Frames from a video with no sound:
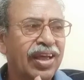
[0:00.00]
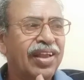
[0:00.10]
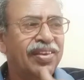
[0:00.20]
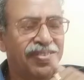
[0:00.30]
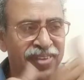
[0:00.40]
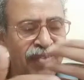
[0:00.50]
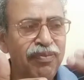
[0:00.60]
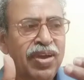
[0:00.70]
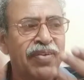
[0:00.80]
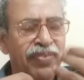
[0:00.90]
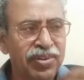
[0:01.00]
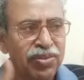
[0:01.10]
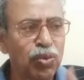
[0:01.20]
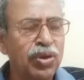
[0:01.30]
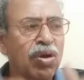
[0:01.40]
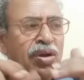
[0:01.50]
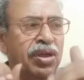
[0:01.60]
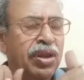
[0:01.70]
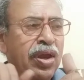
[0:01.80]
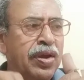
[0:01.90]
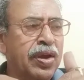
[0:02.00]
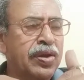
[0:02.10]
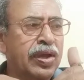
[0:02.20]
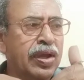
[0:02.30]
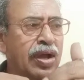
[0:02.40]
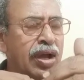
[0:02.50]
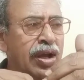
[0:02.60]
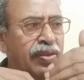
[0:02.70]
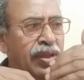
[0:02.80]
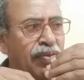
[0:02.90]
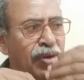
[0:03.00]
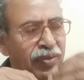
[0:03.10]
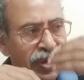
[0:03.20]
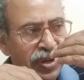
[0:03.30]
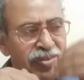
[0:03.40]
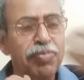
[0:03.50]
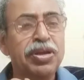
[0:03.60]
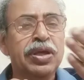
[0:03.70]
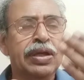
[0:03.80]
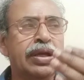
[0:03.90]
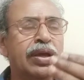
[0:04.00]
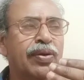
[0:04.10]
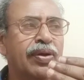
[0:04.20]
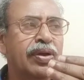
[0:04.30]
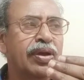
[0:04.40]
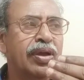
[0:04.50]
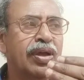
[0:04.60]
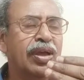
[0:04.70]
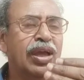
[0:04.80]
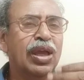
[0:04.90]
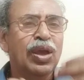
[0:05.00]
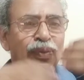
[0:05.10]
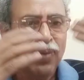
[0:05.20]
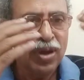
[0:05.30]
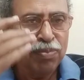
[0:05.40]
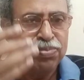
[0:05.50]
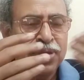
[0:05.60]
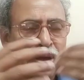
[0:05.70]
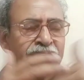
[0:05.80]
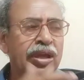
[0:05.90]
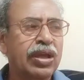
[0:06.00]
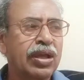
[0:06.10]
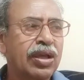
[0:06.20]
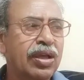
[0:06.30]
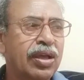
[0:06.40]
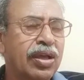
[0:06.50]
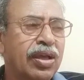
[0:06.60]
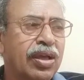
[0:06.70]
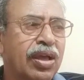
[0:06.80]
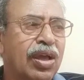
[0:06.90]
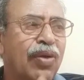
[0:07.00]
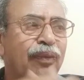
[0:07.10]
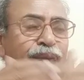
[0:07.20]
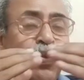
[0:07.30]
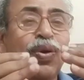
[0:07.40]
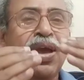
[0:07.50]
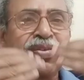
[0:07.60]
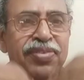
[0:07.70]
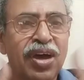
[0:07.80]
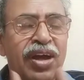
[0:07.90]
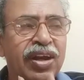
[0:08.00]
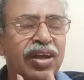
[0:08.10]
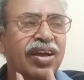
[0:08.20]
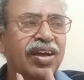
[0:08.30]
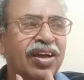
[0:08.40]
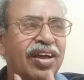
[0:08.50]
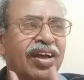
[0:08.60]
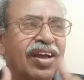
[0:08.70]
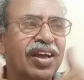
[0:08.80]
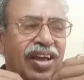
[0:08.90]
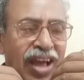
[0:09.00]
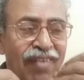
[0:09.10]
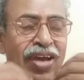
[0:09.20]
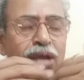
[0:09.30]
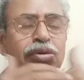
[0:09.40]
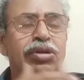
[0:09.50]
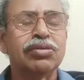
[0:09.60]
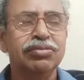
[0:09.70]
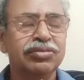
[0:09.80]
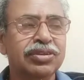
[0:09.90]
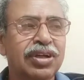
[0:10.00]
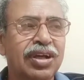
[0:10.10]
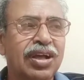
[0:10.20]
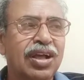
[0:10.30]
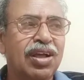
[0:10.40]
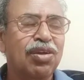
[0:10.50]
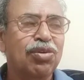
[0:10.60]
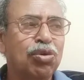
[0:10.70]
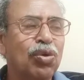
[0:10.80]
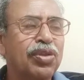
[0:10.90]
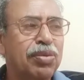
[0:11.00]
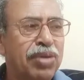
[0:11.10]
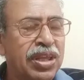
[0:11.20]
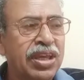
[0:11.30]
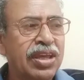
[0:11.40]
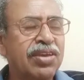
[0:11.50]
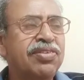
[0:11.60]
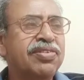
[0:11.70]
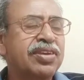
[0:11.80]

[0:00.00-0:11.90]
The same way, if it is going on irradiating and whatever it is emitting, if you are observing, few lines are available. So the meaning is,